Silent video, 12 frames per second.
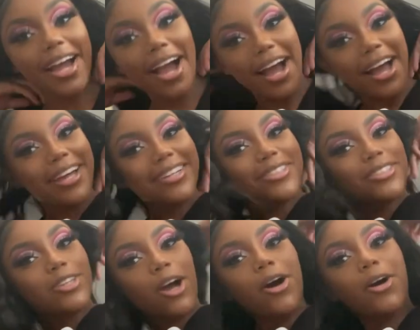guys,
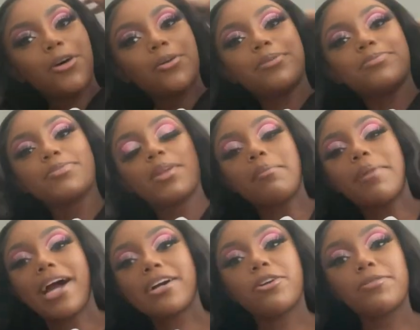so
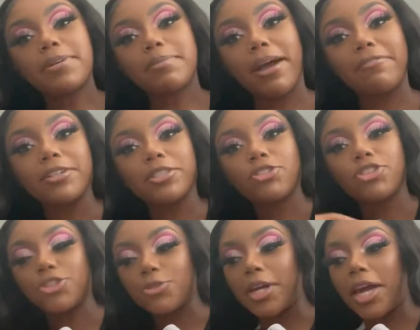back home for my photo
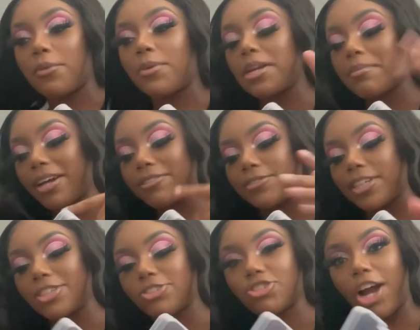shoot and one of my
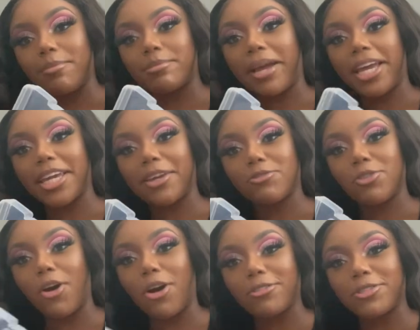friends dropped my gift
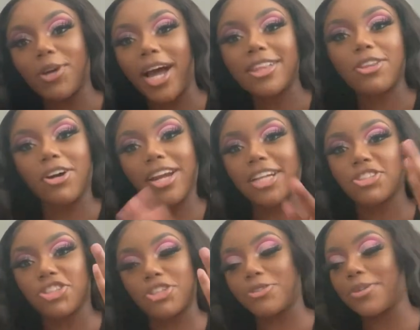off. So I thought I'd
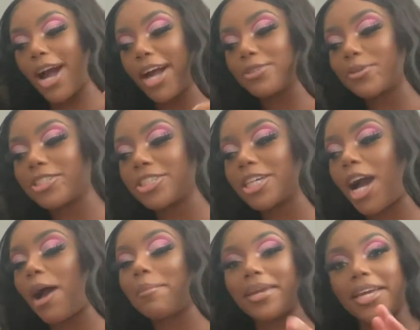show you guys what she
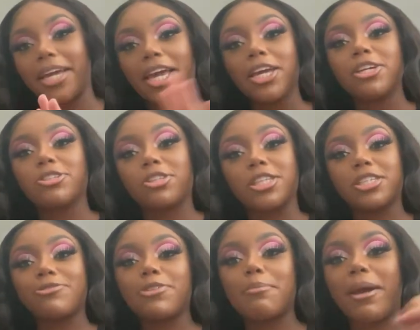got me. So this
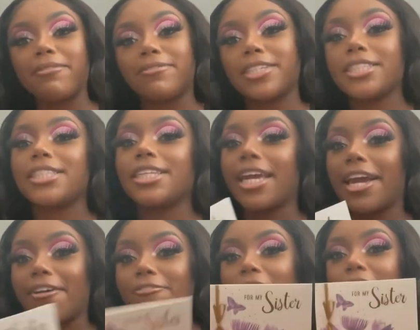is from my friend
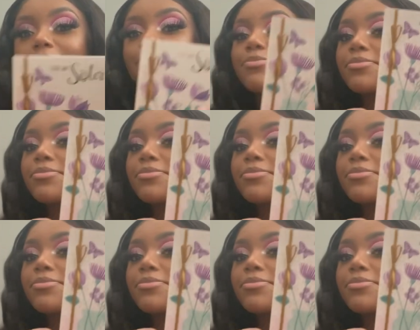Sierra.